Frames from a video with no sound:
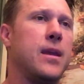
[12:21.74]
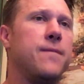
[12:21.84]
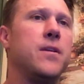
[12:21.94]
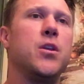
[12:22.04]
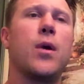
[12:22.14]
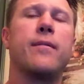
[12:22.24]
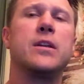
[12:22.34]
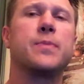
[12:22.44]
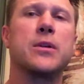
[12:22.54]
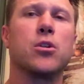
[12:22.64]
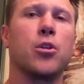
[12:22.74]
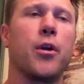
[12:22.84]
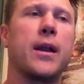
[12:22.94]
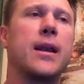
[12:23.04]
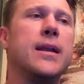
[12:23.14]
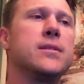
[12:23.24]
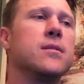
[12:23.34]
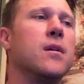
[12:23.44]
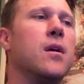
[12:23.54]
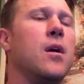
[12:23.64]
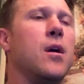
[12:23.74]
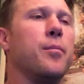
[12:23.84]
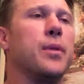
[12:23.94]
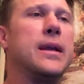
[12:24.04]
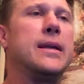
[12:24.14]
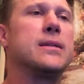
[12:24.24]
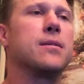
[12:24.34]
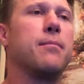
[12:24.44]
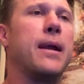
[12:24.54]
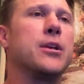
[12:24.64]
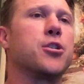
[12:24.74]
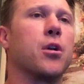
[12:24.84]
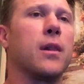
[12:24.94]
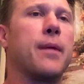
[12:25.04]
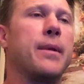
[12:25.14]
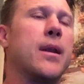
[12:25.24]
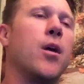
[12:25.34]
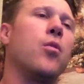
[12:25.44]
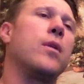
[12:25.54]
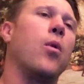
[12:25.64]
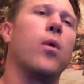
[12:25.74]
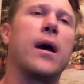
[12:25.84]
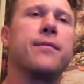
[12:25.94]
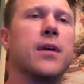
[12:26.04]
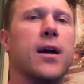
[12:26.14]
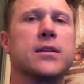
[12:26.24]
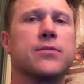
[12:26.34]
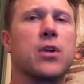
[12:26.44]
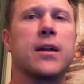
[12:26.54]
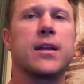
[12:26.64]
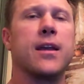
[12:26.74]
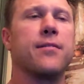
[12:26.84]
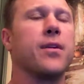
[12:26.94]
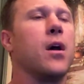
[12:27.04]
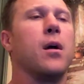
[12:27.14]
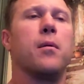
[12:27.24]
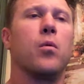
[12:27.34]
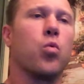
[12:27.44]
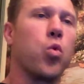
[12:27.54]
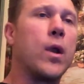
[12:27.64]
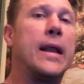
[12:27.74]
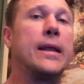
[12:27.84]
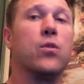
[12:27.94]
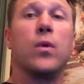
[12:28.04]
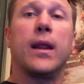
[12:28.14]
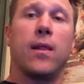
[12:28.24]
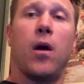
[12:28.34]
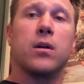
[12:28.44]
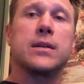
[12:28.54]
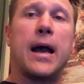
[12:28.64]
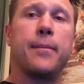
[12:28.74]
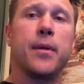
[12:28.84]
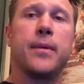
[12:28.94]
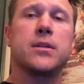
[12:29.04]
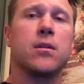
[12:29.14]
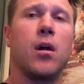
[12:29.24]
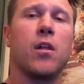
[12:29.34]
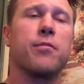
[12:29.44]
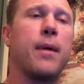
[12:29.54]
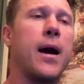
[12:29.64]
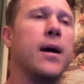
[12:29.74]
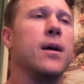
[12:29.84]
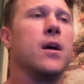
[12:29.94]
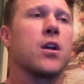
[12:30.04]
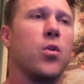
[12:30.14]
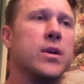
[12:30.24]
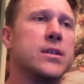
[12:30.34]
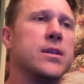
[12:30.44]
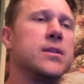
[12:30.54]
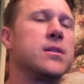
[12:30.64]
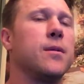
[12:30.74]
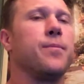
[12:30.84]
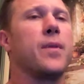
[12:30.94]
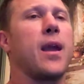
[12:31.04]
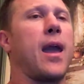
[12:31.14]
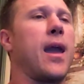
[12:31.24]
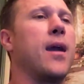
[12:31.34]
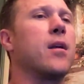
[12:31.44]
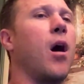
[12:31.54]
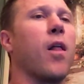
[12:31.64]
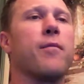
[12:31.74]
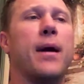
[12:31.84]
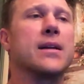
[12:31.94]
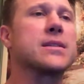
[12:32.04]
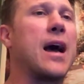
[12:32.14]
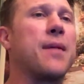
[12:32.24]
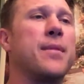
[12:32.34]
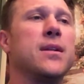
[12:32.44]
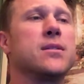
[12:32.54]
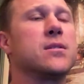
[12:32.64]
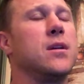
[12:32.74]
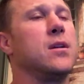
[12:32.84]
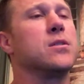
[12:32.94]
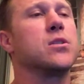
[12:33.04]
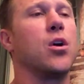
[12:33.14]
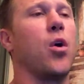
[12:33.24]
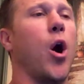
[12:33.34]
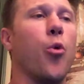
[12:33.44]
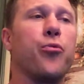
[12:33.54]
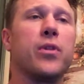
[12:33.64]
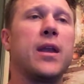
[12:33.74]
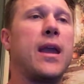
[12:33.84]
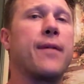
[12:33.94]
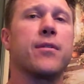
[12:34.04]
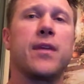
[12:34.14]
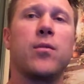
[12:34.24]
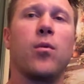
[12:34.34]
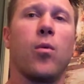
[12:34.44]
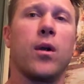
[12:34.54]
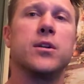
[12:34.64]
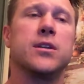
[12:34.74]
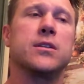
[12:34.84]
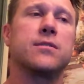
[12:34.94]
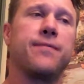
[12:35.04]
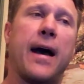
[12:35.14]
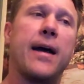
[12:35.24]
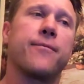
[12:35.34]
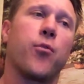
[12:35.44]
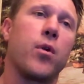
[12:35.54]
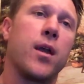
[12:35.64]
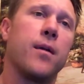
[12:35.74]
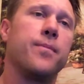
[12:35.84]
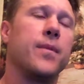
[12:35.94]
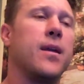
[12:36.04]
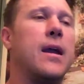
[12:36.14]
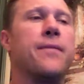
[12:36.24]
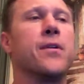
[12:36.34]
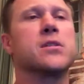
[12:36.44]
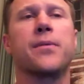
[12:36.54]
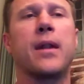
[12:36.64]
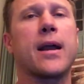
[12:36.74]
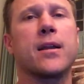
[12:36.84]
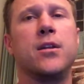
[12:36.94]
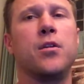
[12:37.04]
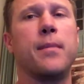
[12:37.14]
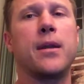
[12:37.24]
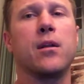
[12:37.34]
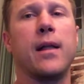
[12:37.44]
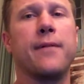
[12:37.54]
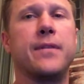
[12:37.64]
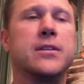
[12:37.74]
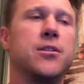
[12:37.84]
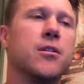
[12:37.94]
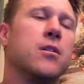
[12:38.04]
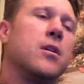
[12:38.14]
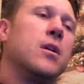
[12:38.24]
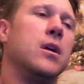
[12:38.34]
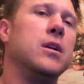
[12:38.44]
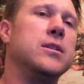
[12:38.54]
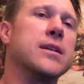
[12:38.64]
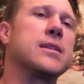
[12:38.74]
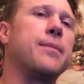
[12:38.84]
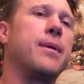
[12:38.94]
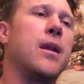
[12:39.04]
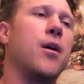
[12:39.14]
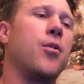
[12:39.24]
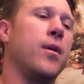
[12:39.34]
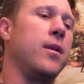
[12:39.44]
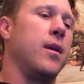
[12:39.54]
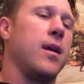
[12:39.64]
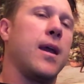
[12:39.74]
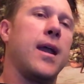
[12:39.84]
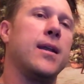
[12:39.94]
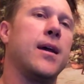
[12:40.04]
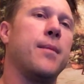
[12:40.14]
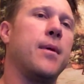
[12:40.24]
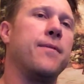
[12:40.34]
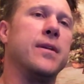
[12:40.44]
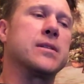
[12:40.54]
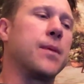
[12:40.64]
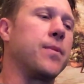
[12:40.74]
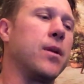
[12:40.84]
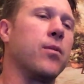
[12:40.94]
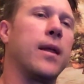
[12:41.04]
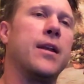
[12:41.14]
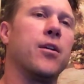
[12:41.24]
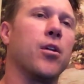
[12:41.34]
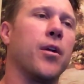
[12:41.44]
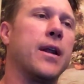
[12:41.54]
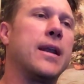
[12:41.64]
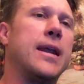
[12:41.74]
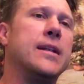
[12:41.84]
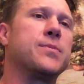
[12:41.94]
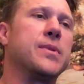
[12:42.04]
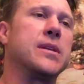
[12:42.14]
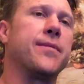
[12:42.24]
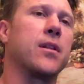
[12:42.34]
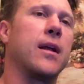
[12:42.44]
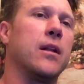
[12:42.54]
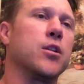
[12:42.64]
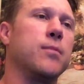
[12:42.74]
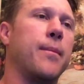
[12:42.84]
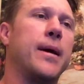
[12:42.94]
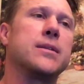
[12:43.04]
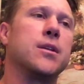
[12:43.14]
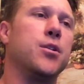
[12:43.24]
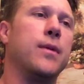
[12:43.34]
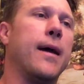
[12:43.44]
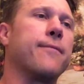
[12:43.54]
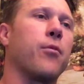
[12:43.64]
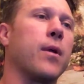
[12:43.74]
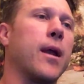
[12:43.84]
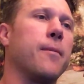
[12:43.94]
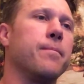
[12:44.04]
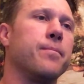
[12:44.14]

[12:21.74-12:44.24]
If you do have any special learning needs, please make sure to let me know. Now, what I've done is I've tried to give really, really long time limits on all of my quizzes and all of my assignments. So hopefully everything will work just fine for you. If there's something I can do to make your life easier, just let me know. And if it's something related to your learning needs specifically, I'll do my best to do that for you.